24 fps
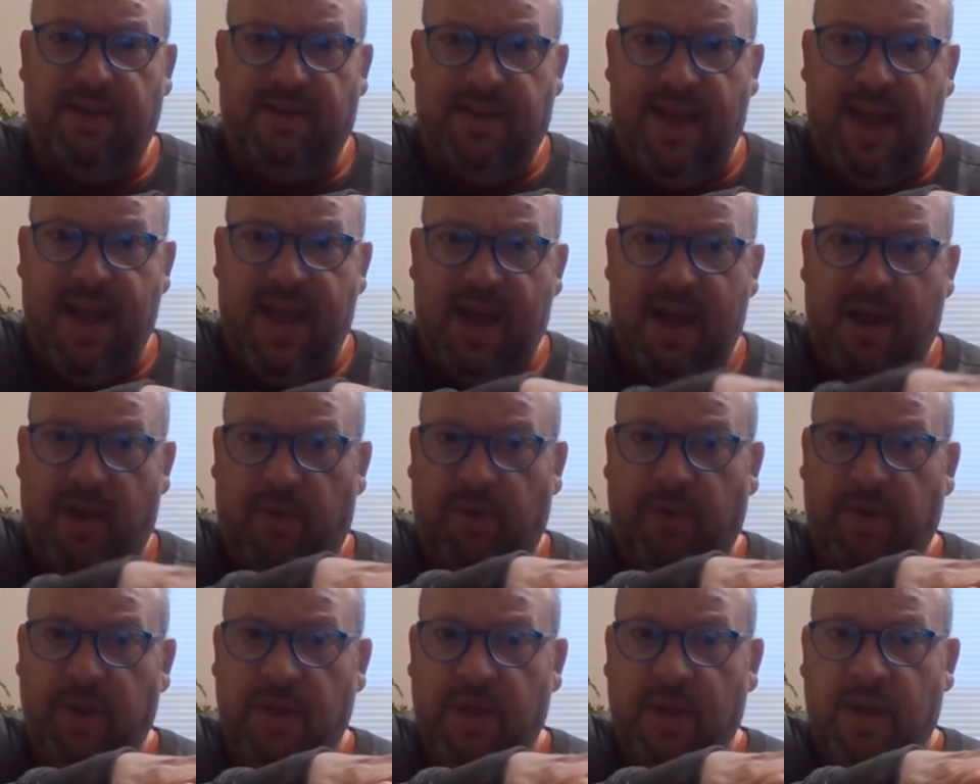
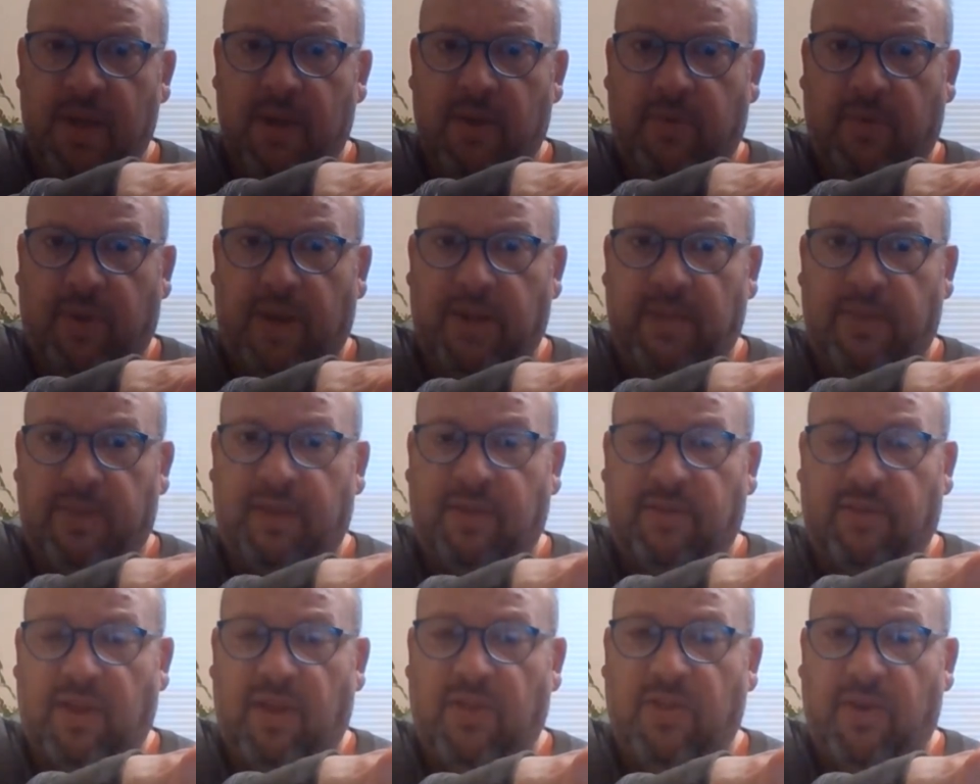down, right?
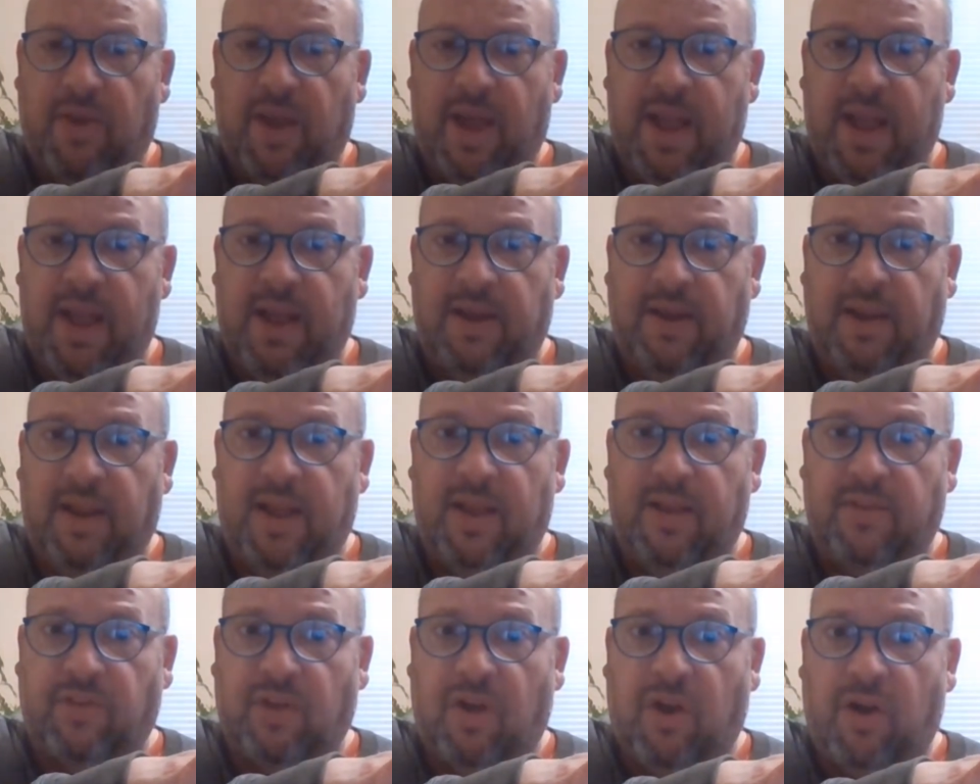This other hand
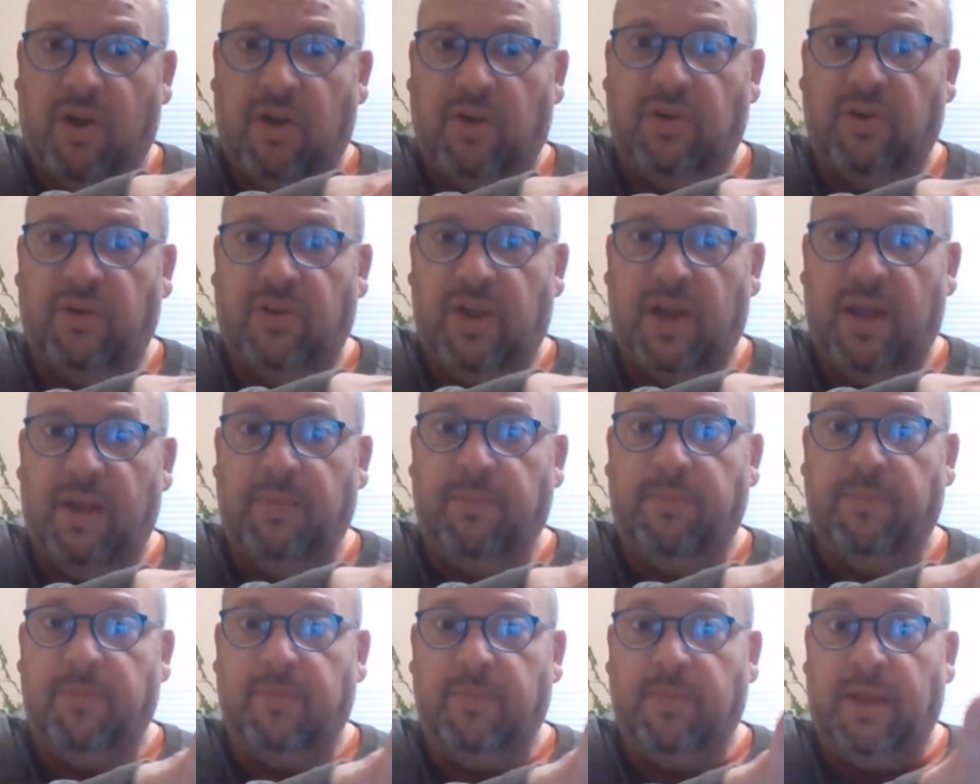has a harder
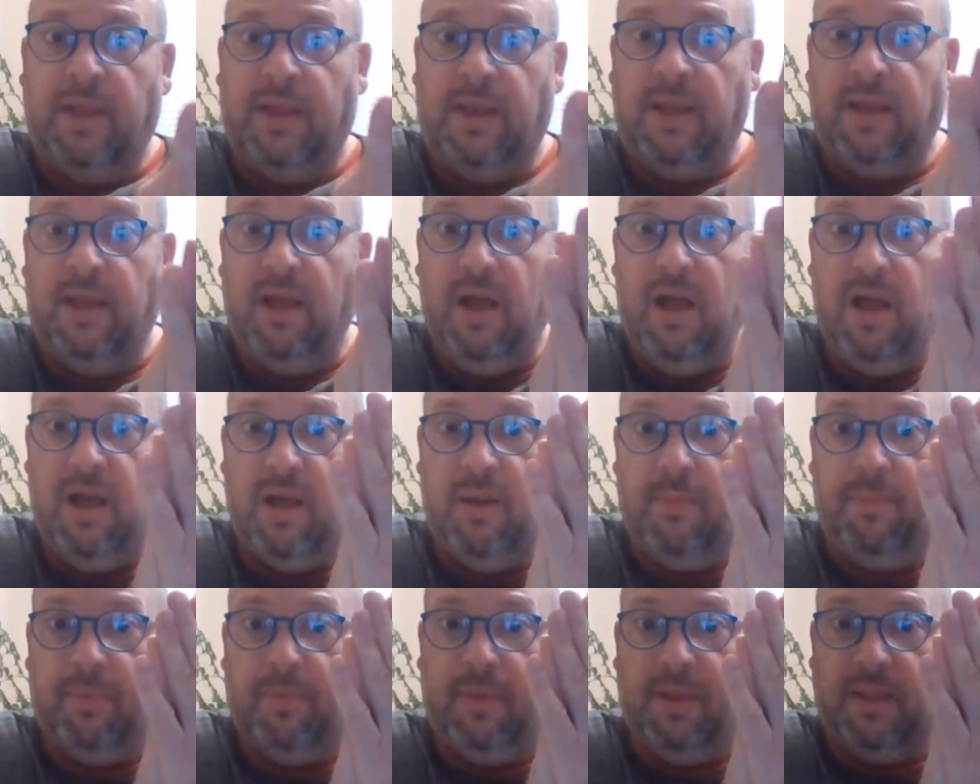time getting
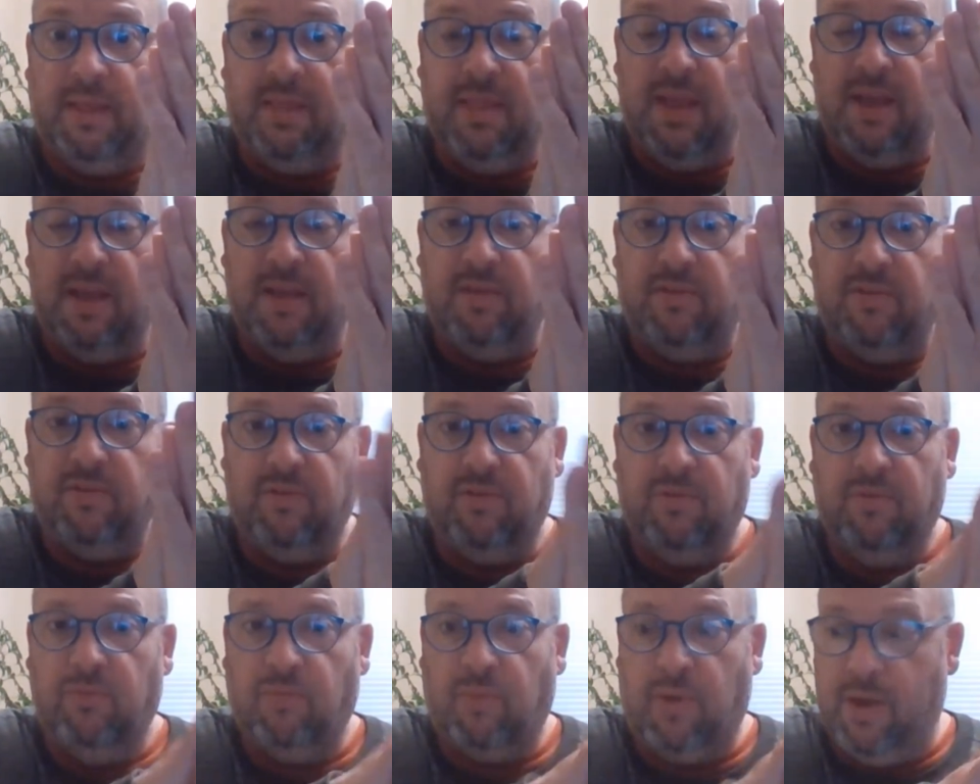up like
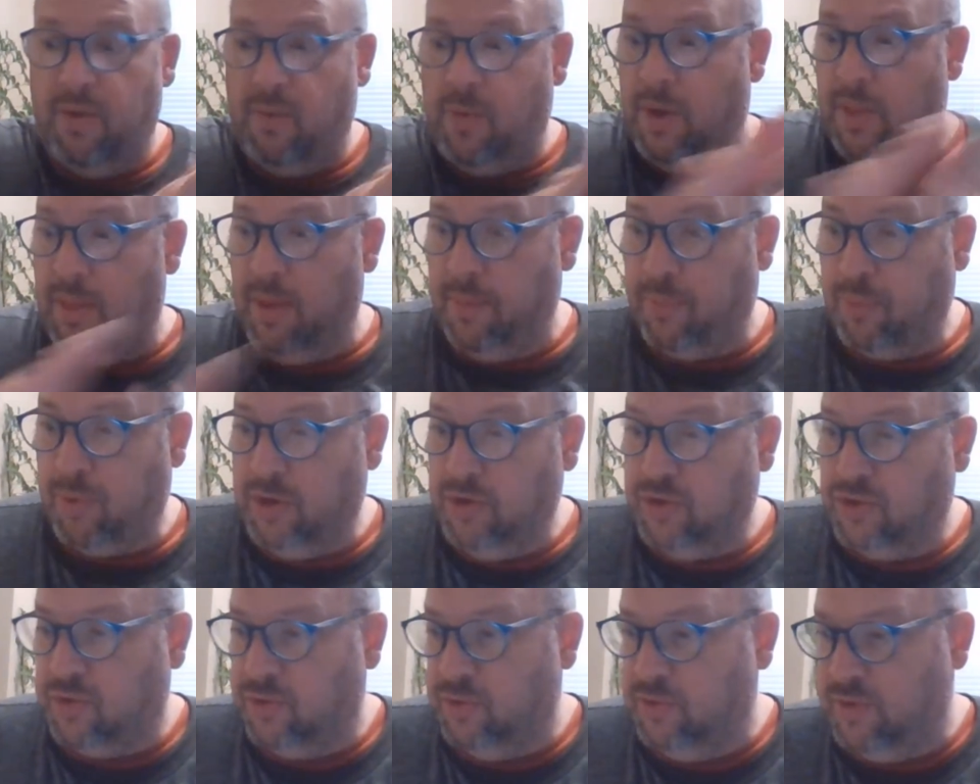this, right? While the
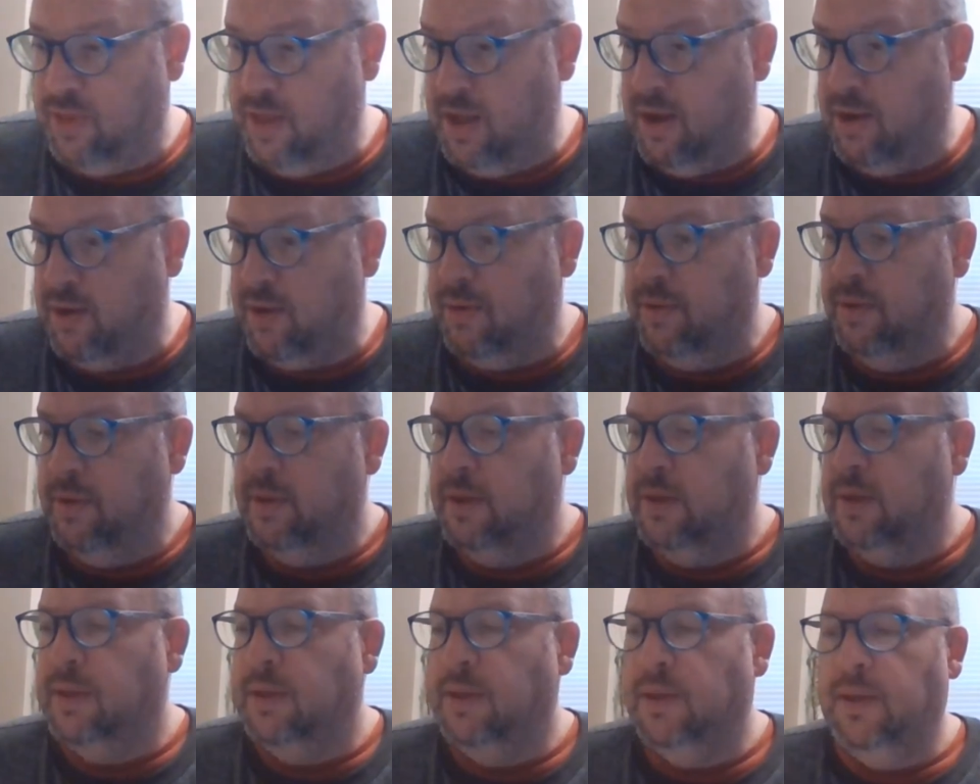pressure is there.
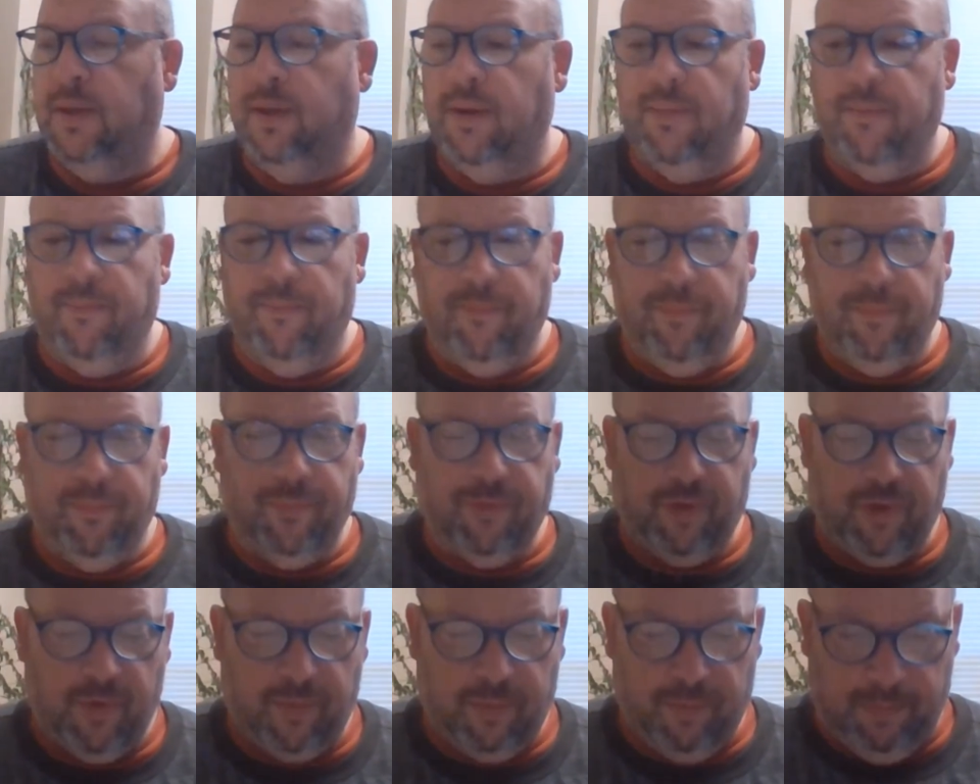
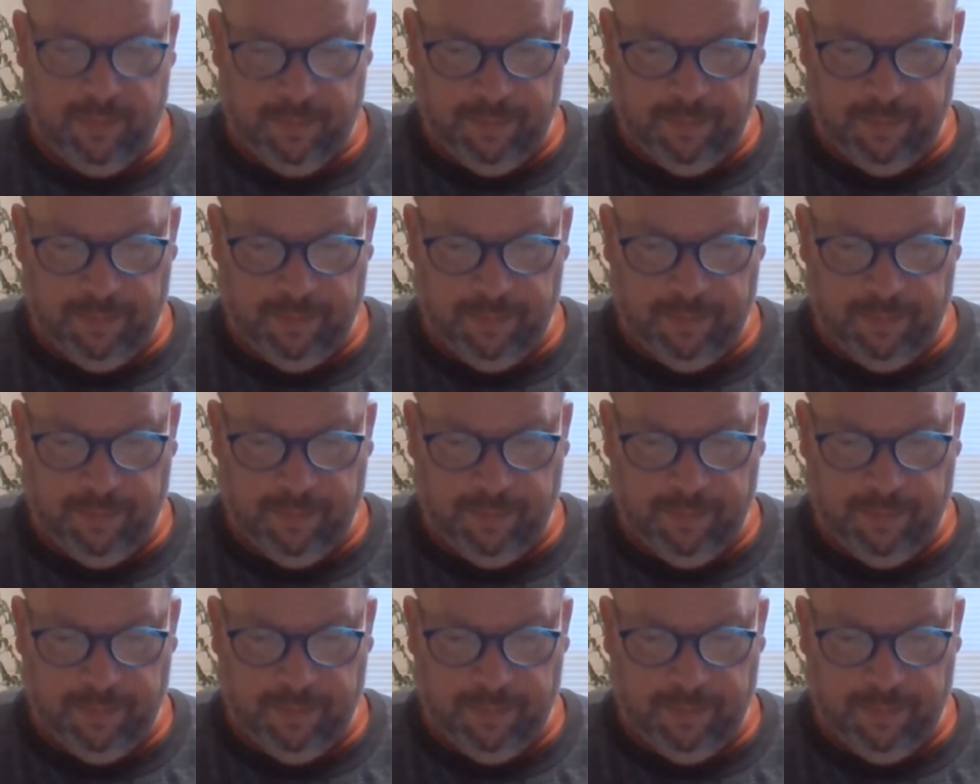So,